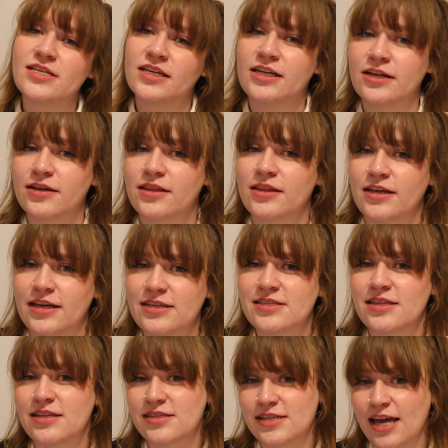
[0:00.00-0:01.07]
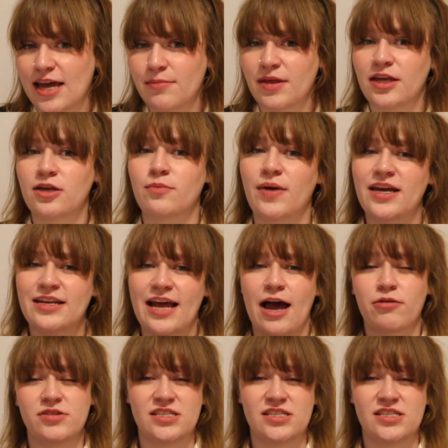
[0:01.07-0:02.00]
to hear things in this game that you may now